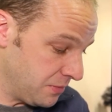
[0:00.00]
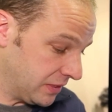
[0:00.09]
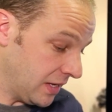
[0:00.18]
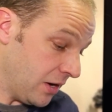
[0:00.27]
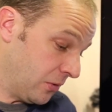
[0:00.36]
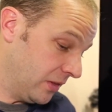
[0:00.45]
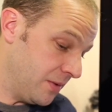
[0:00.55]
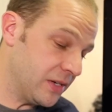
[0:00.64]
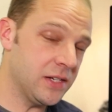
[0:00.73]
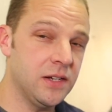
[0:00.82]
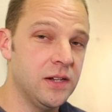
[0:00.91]
but they are
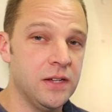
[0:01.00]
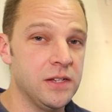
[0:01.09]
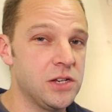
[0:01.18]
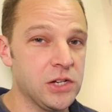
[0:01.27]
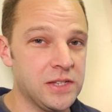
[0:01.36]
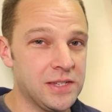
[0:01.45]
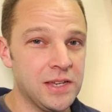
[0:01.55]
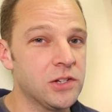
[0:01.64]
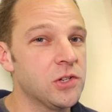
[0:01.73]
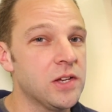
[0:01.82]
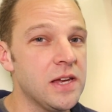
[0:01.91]
limited just
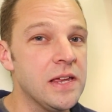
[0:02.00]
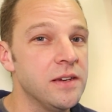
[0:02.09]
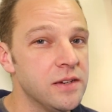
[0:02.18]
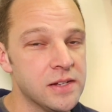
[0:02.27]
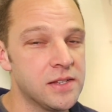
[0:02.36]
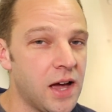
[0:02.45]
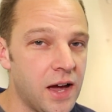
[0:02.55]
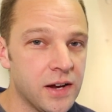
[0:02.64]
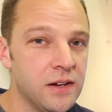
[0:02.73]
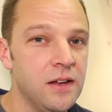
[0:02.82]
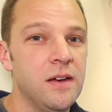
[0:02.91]
essentially in
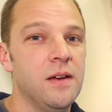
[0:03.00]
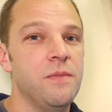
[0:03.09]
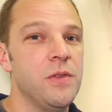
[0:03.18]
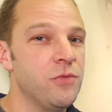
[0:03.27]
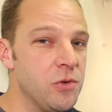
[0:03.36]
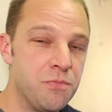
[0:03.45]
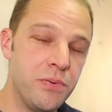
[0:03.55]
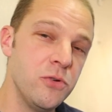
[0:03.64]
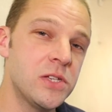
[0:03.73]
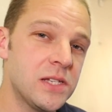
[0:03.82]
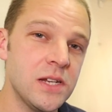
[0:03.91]
design. If you
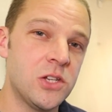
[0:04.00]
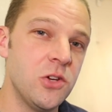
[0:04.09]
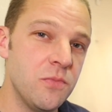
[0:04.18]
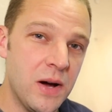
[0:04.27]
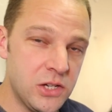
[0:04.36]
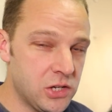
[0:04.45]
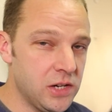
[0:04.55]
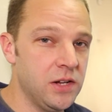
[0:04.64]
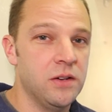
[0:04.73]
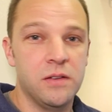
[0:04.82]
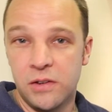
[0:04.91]
boost it too much,
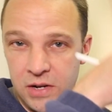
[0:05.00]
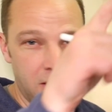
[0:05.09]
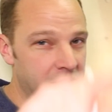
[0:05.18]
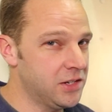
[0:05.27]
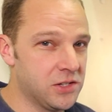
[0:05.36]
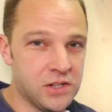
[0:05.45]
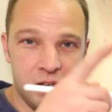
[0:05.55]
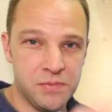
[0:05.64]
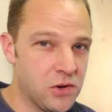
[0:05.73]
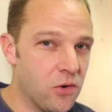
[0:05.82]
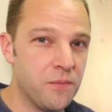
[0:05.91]
it just
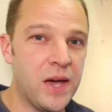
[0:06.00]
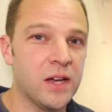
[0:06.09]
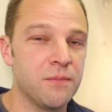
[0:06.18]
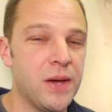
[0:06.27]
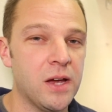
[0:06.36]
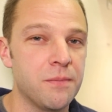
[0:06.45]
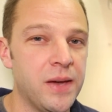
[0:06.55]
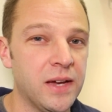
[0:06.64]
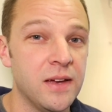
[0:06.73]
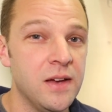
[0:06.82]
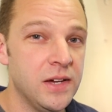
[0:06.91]
keeps going back and back and
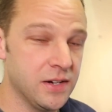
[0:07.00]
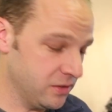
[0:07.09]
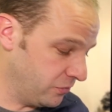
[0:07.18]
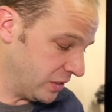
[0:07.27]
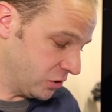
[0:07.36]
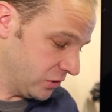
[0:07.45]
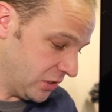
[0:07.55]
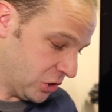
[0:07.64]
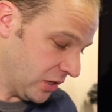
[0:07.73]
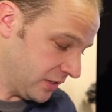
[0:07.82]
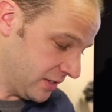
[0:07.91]
back, and then eventually
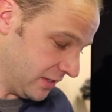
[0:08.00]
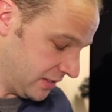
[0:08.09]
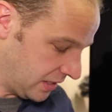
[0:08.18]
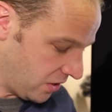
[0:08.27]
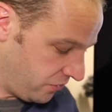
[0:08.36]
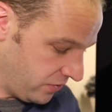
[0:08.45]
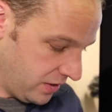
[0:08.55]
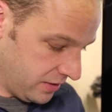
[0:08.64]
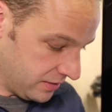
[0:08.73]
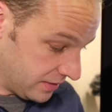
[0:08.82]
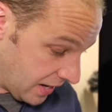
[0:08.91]
shuts itself
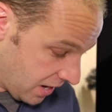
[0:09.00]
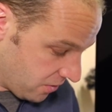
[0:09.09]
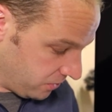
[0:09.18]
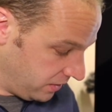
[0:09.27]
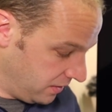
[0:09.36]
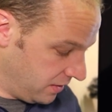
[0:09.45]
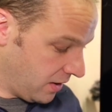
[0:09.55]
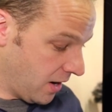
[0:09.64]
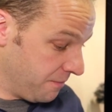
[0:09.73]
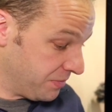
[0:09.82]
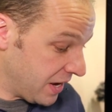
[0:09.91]
down.
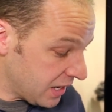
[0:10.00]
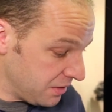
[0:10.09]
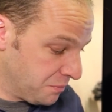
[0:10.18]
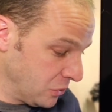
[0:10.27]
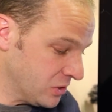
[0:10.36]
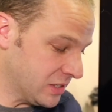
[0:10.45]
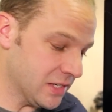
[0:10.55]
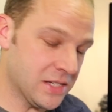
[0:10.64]
They can boost the